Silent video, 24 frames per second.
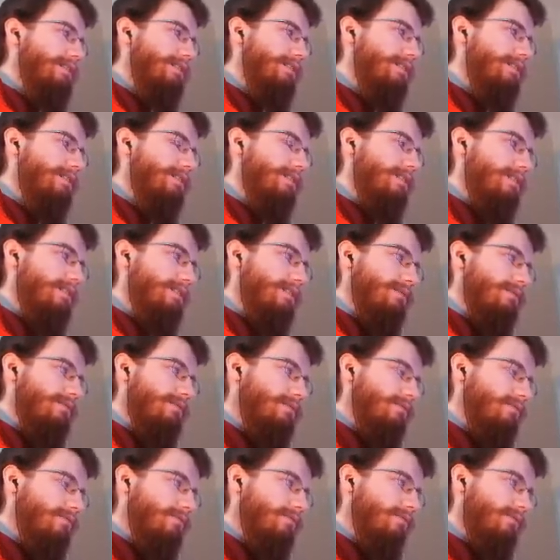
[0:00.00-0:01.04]

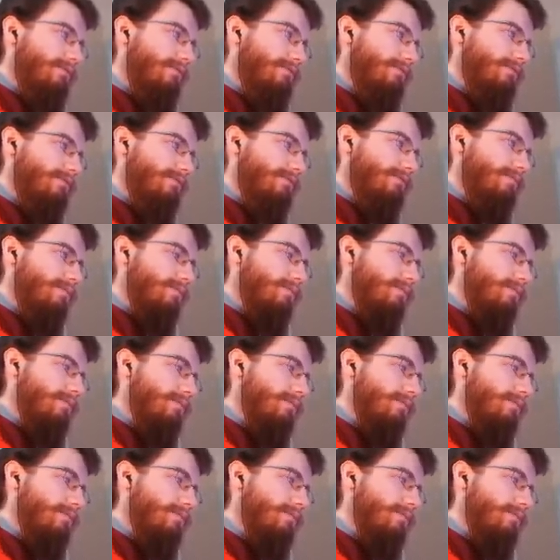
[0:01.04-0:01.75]
Nothing is said.